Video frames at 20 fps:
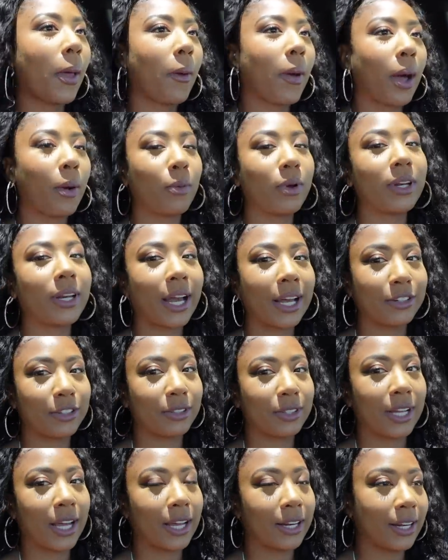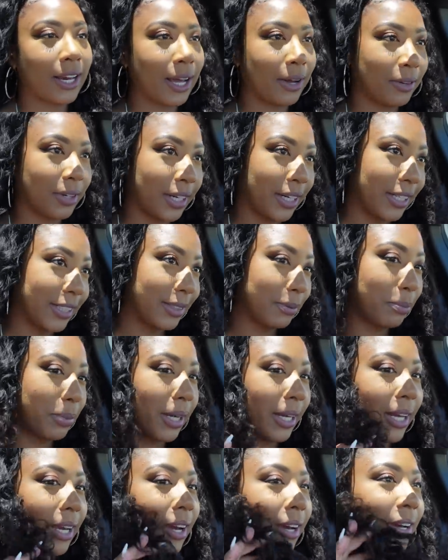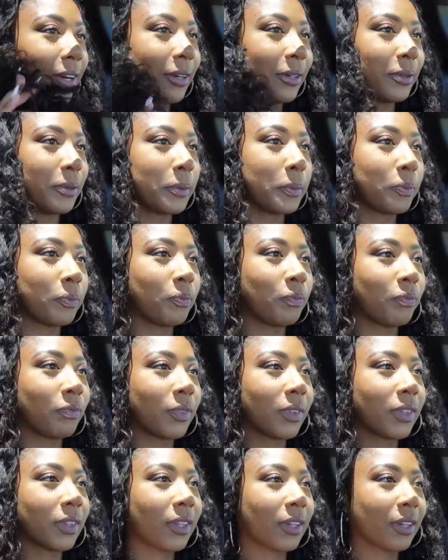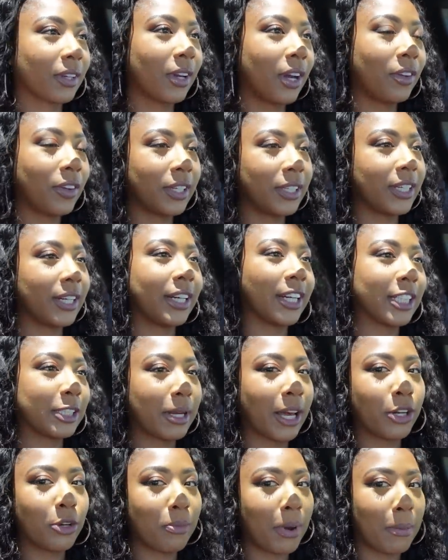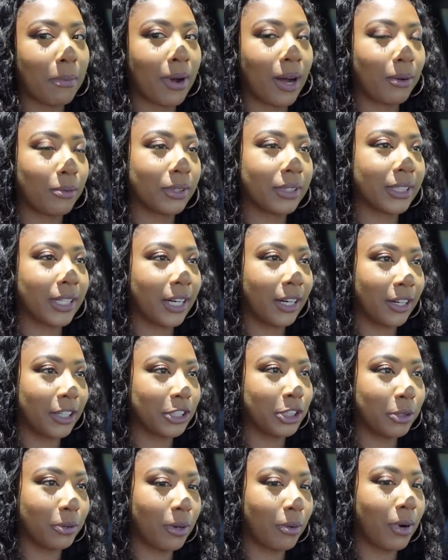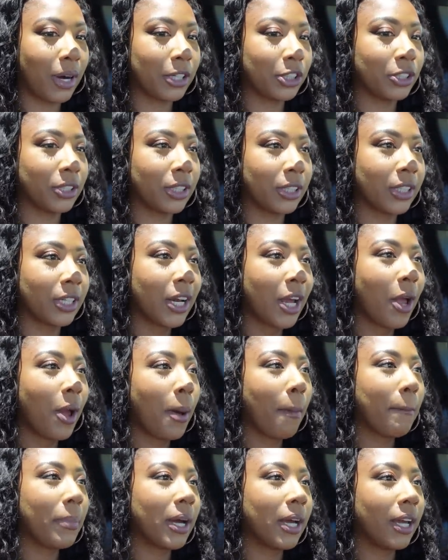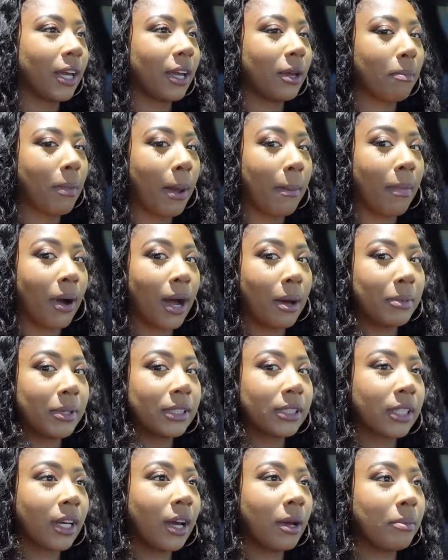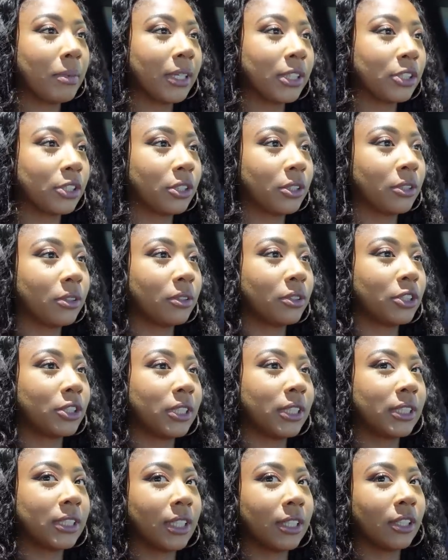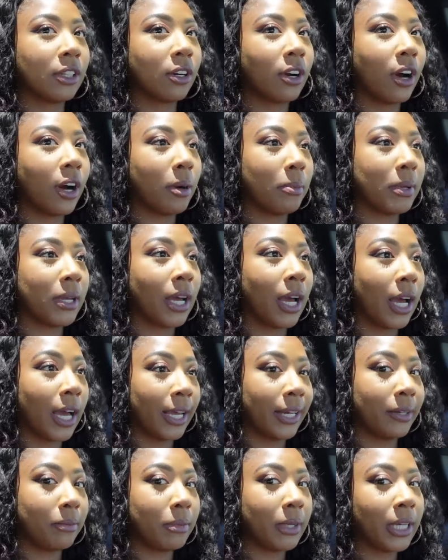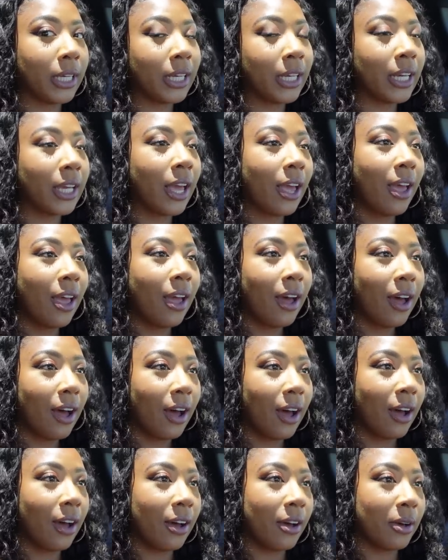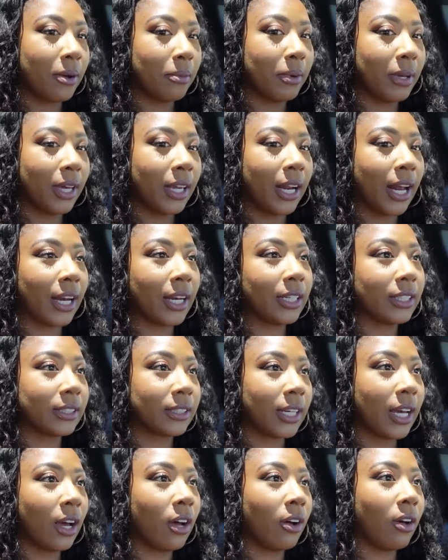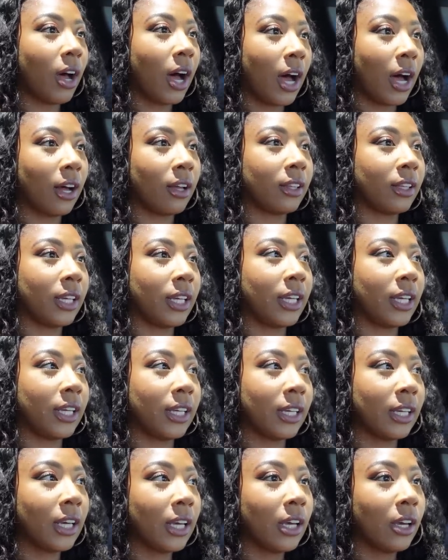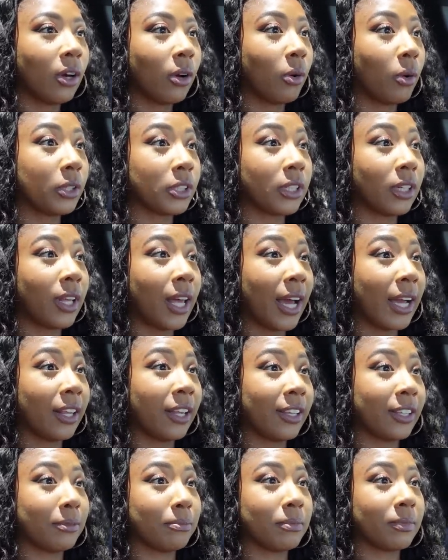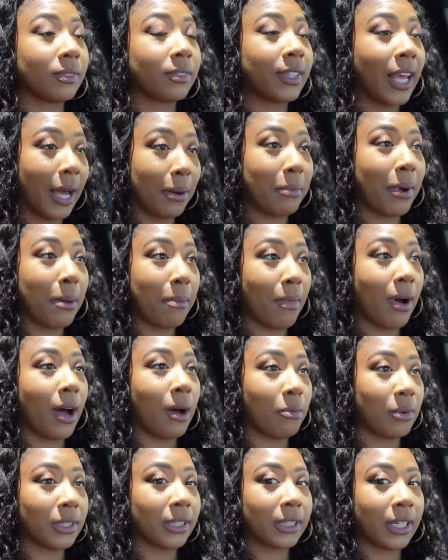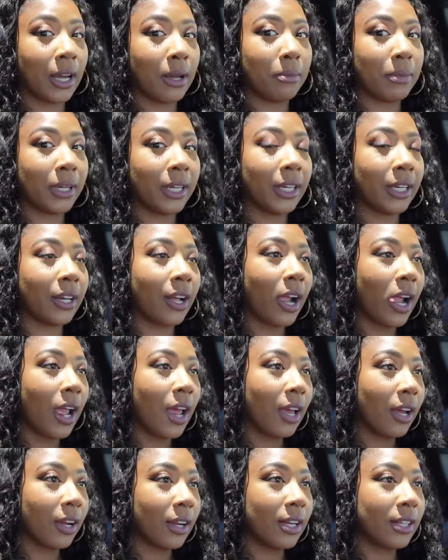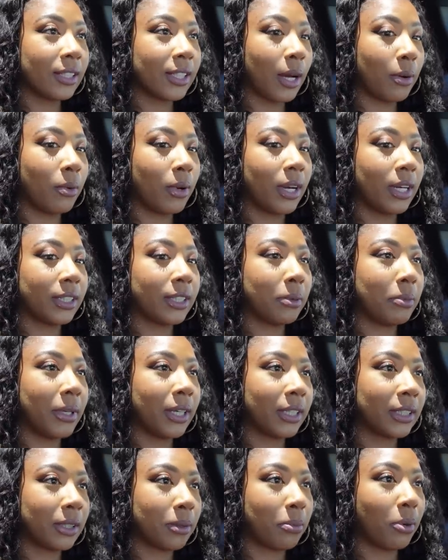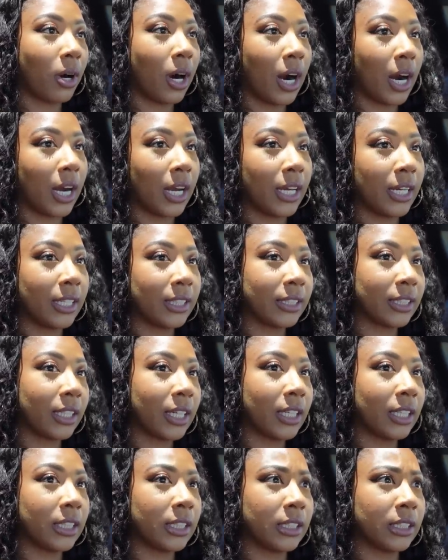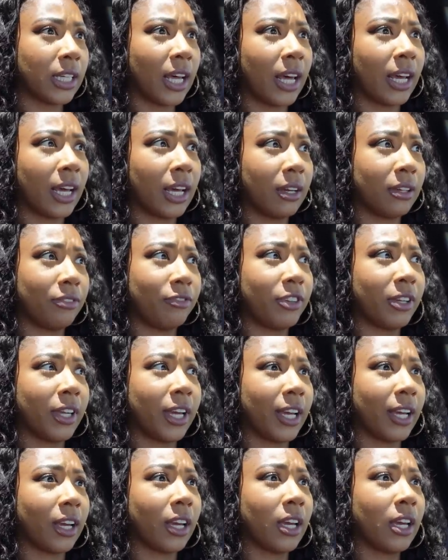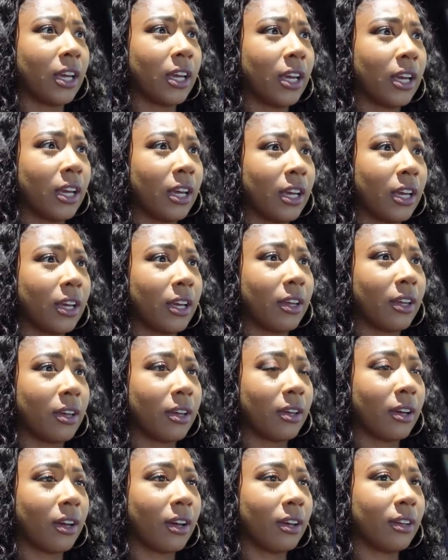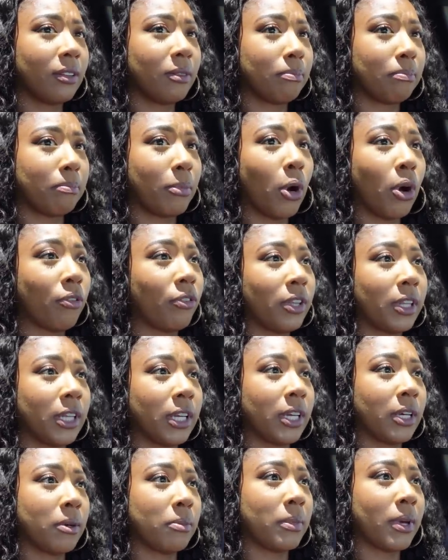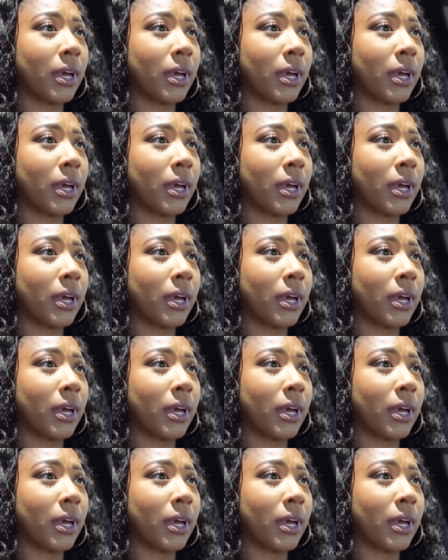I would not do that nowadays, but I only did it because I knew my mom was there and she would watch her. But my mom is coming too. She's in the car behind me, and I didn't tell Holly or Delilah that my mom was coming because I wanted it to be a surprise, because I feel like both of them